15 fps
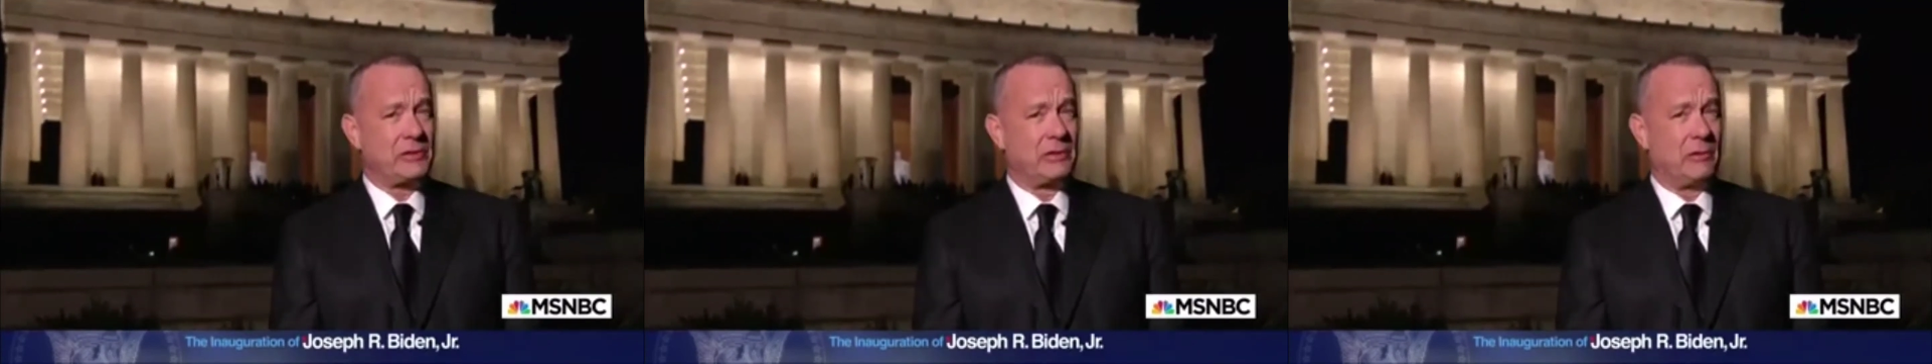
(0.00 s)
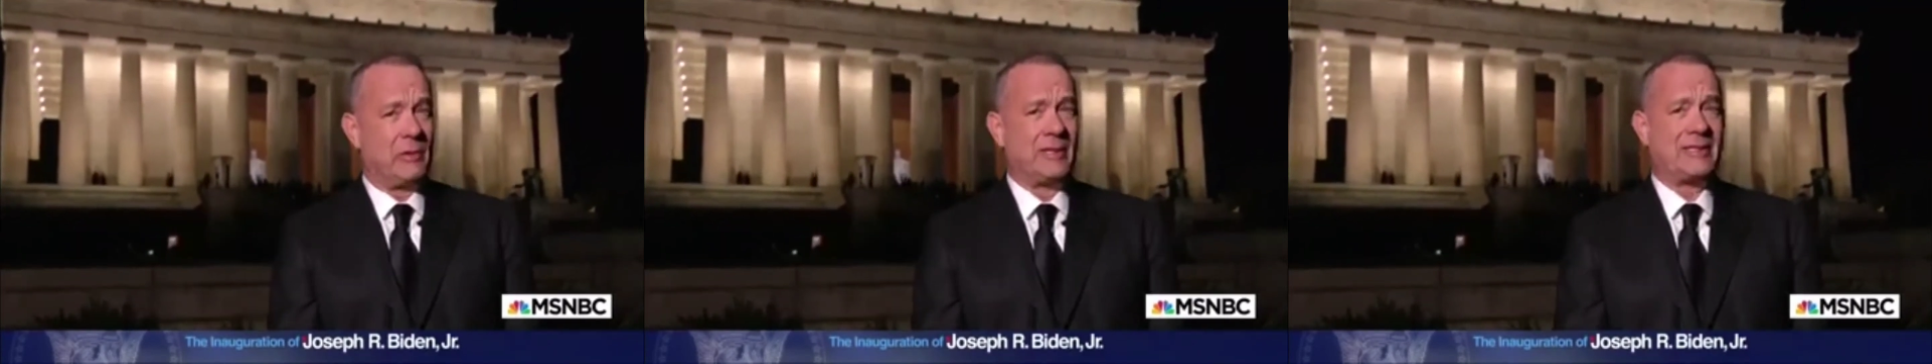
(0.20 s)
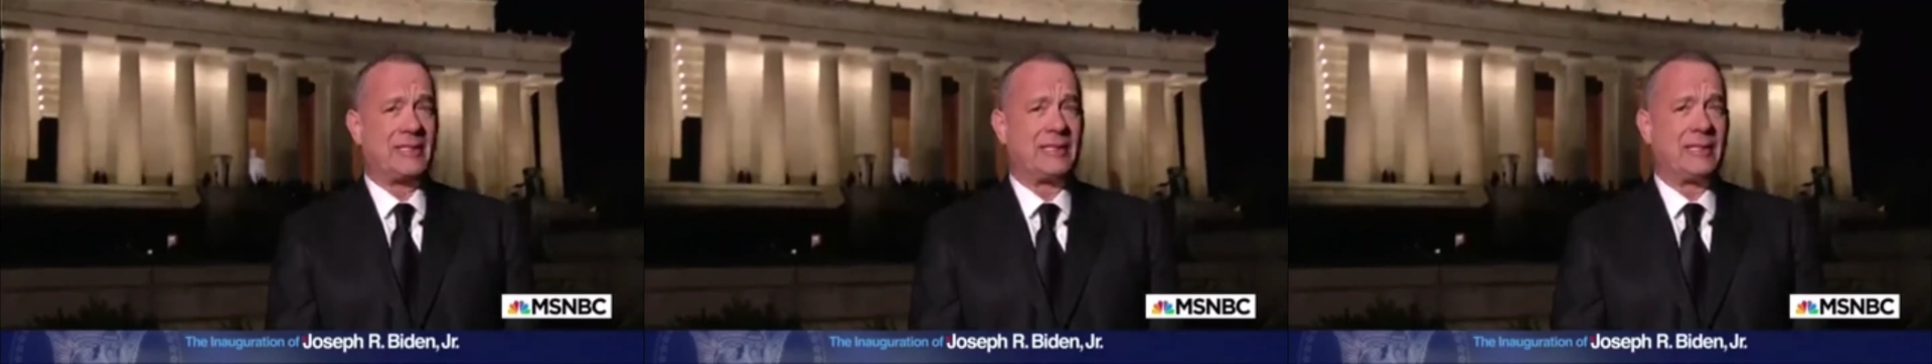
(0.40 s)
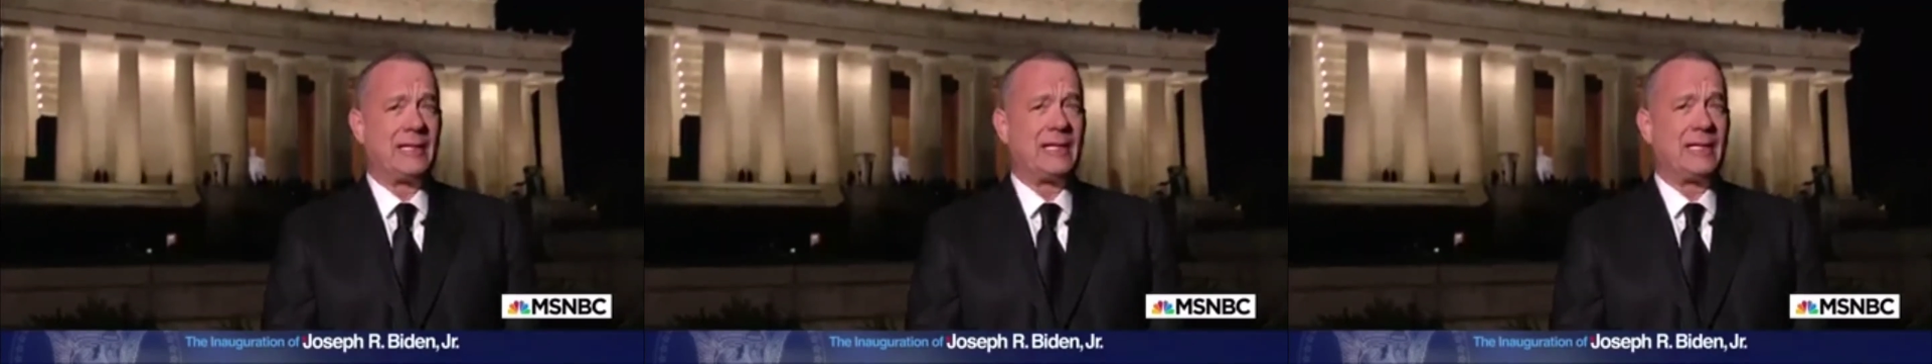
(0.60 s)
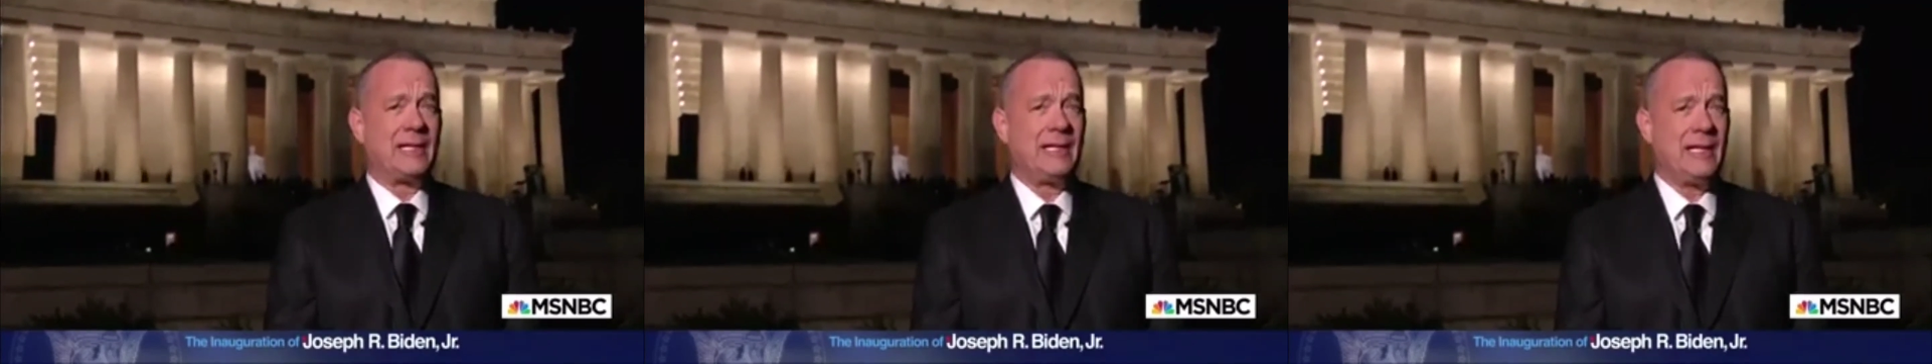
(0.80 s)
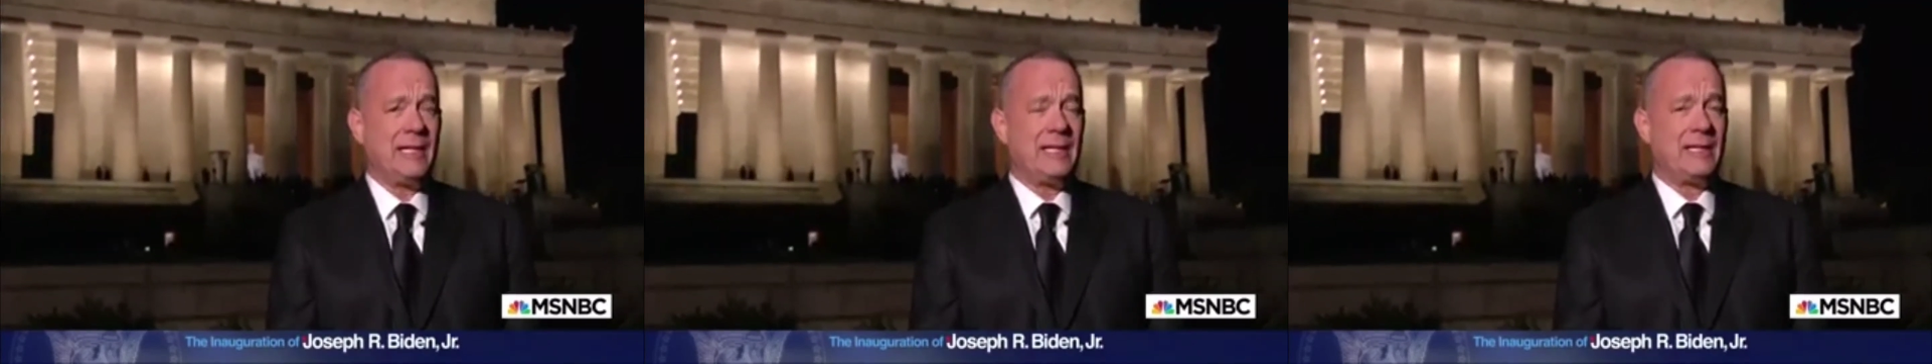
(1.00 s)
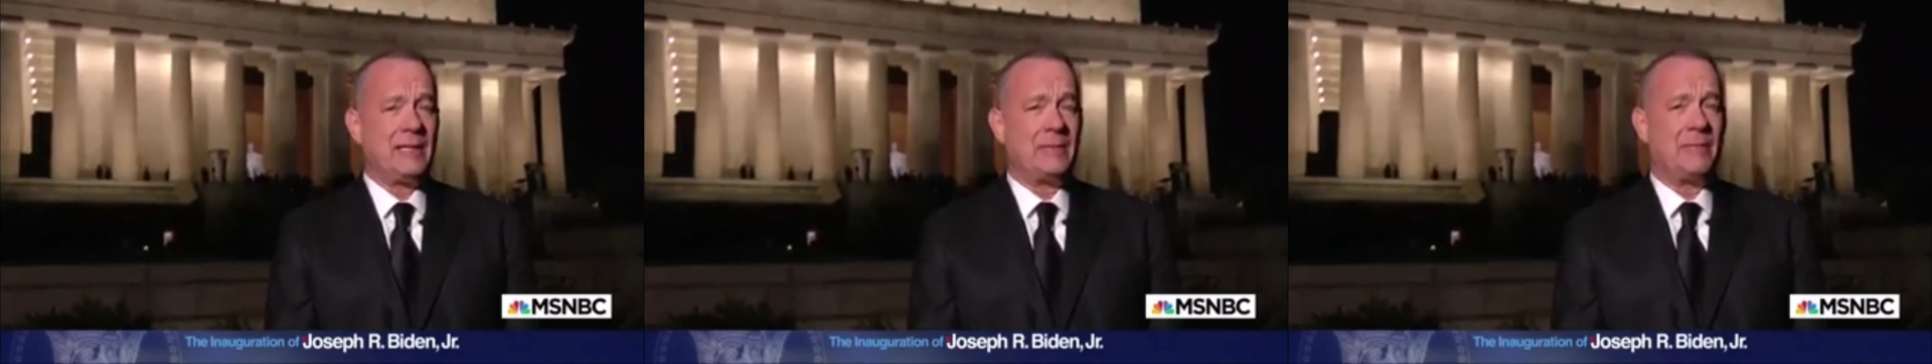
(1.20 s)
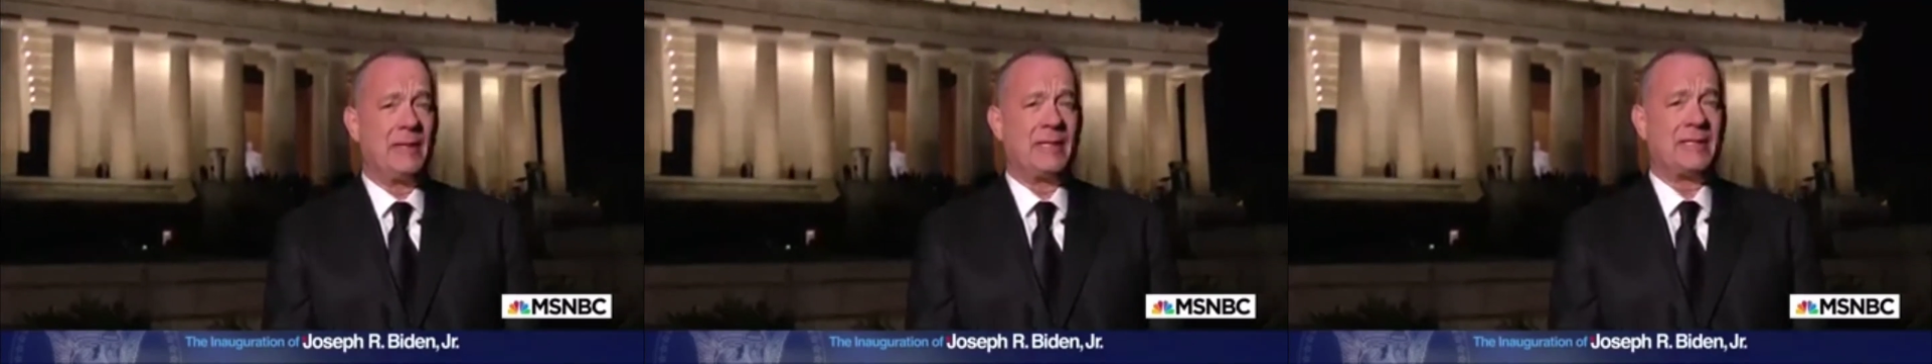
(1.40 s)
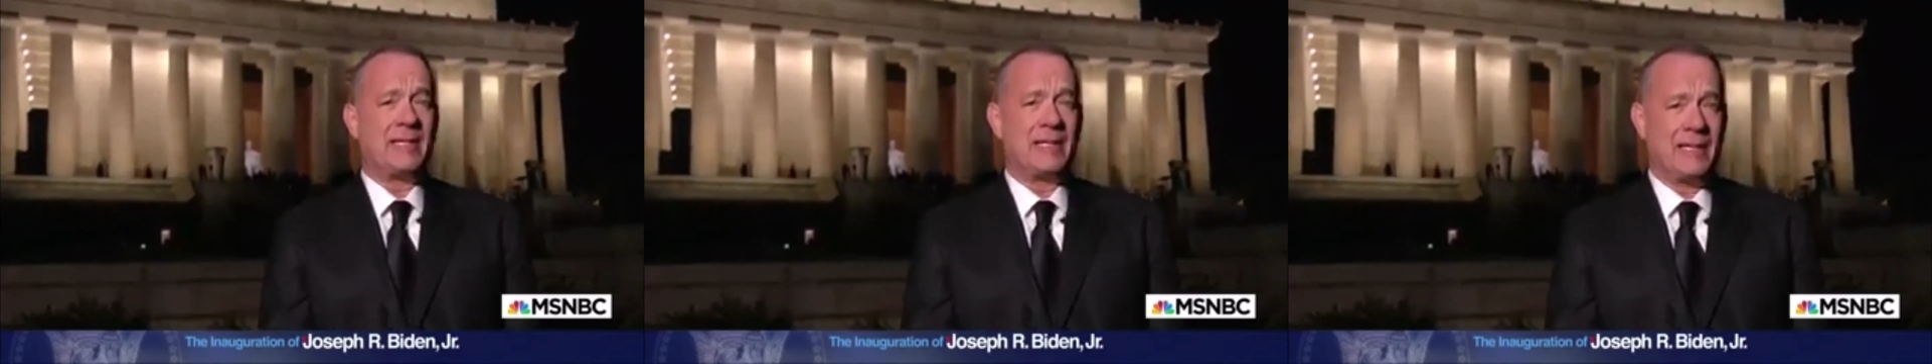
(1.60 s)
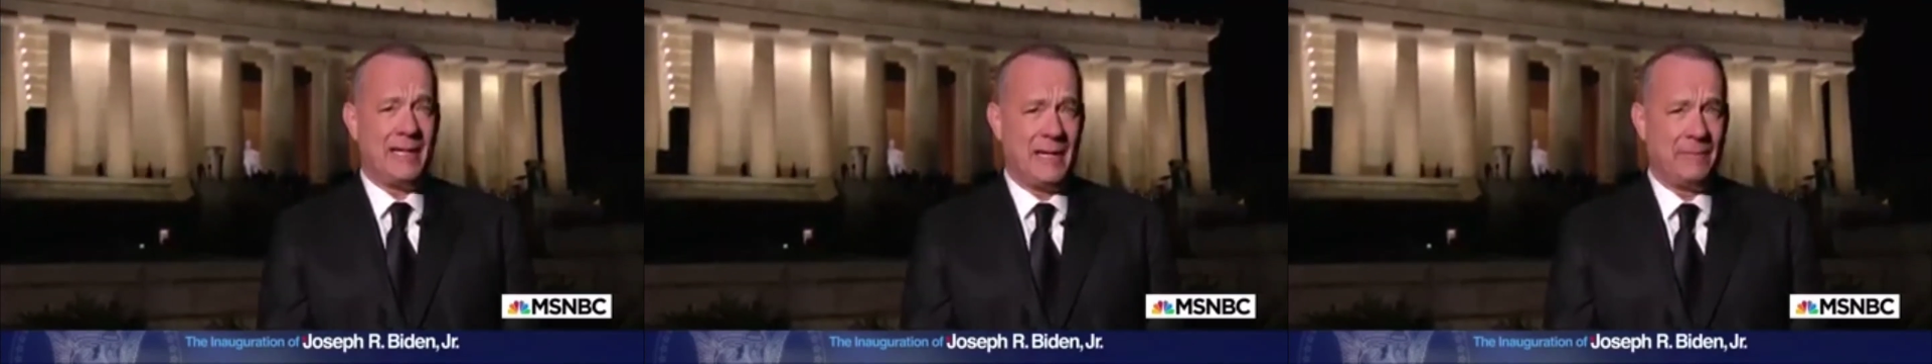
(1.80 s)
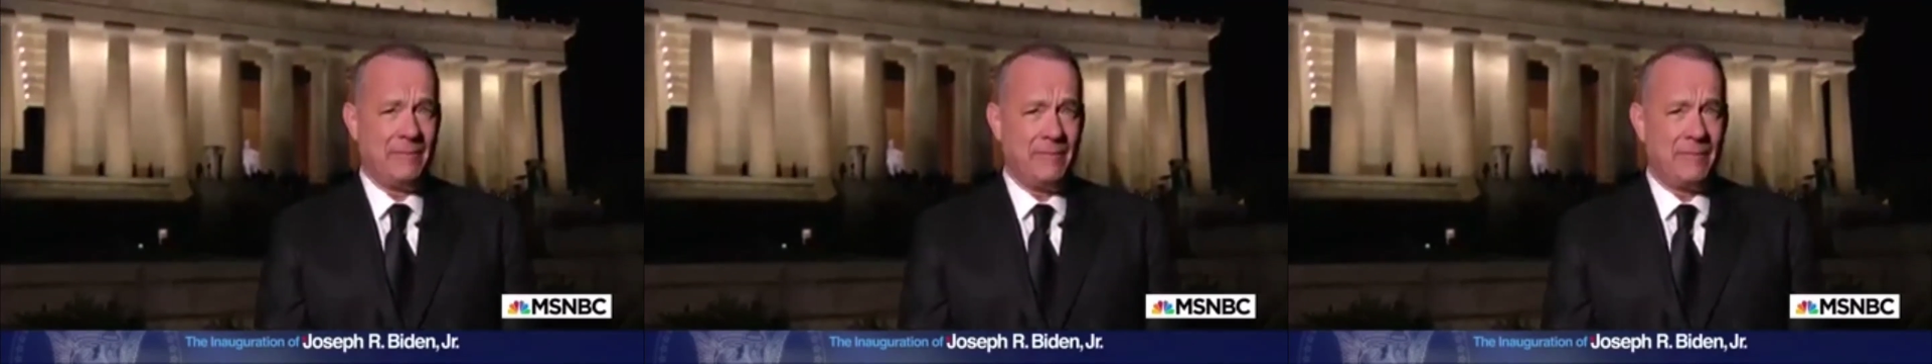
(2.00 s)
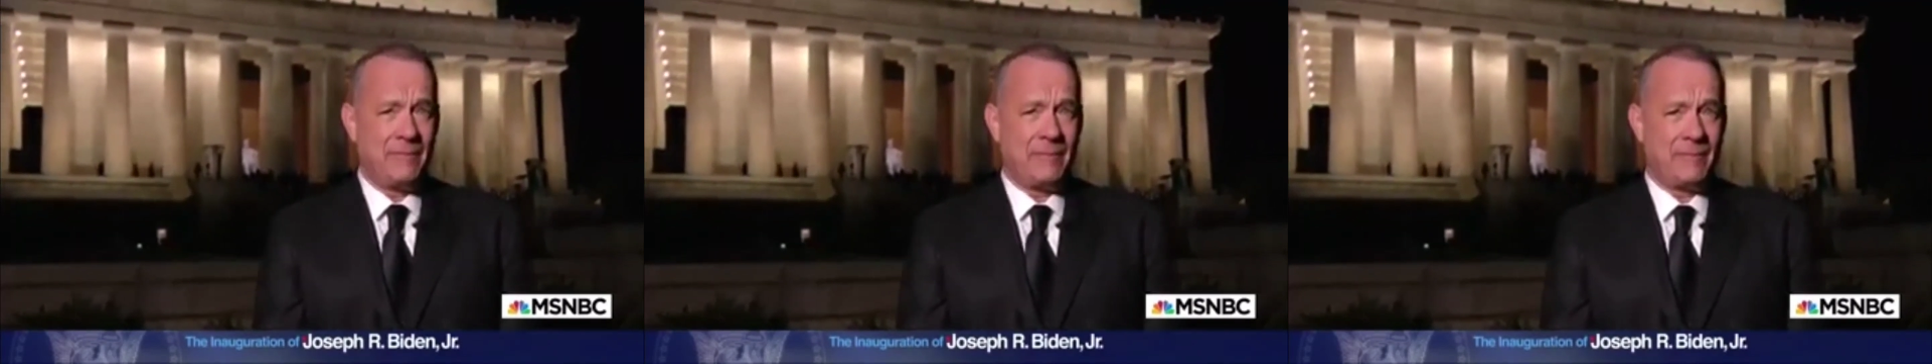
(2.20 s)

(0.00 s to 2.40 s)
on what today meant to them